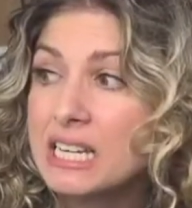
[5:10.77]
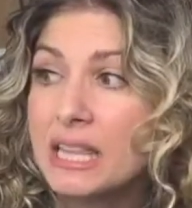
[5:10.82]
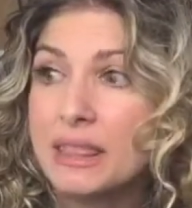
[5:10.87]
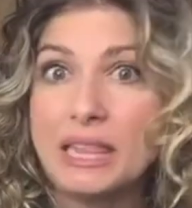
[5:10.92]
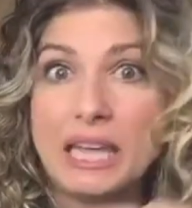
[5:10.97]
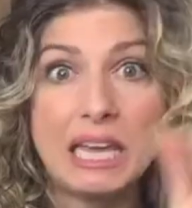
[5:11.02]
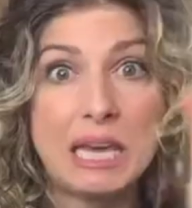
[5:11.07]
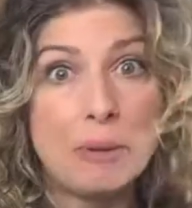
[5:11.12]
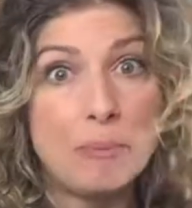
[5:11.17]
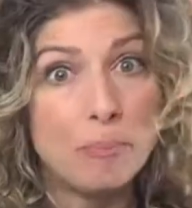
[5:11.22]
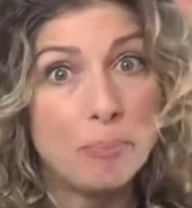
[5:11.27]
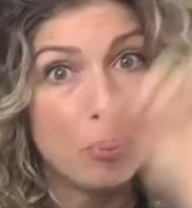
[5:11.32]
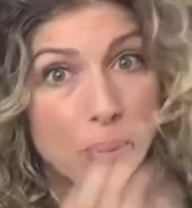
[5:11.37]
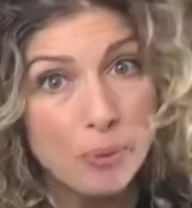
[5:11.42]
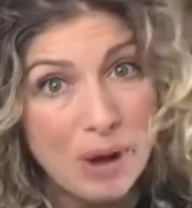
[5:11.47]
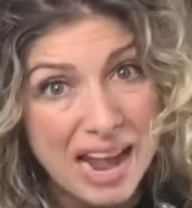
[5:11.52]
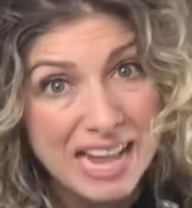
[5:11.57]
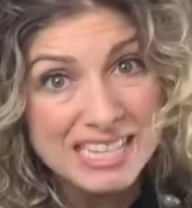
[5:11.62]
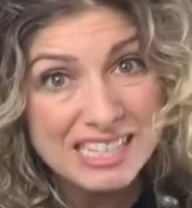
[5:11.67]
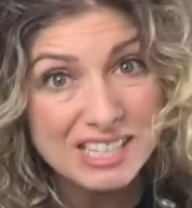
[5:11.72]
They can
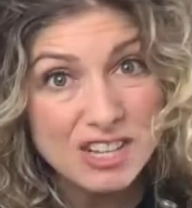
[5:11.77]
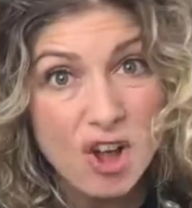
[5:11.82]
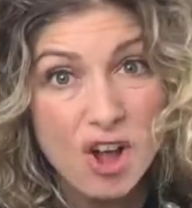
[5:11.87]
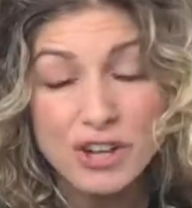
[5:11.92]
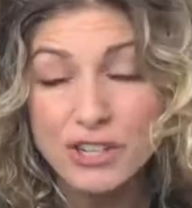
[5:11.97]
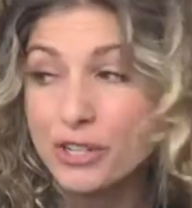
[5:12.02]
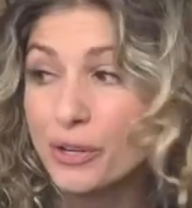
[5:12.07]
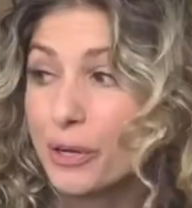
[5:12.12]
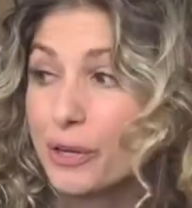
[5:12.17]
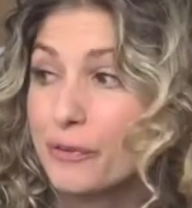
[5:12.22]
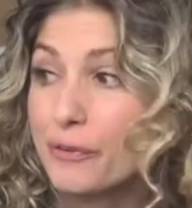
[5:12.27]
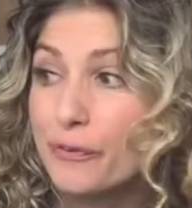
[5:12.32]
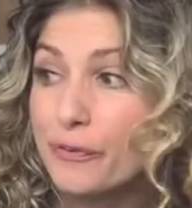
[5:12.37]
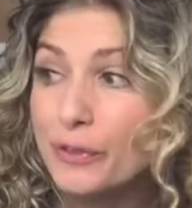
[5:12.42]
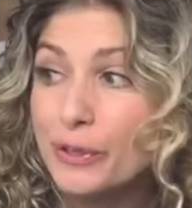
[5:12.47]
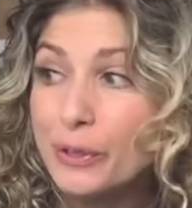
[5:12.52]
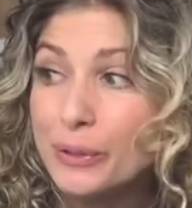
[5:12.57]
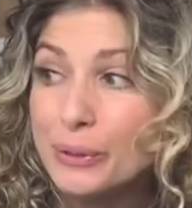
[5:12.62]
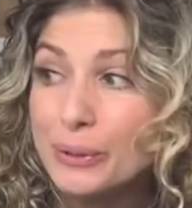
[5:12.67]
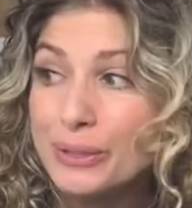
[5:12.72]
prance on your
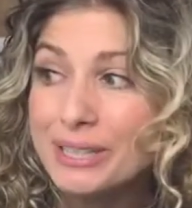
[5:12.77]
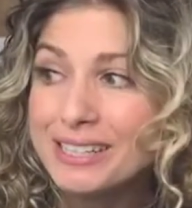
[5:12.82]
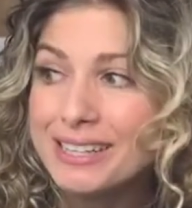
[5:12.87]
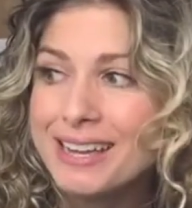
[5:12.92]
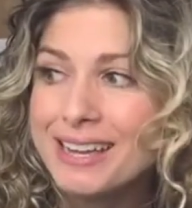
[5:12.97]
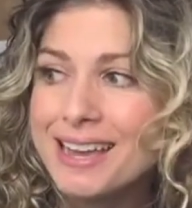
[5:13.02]
food,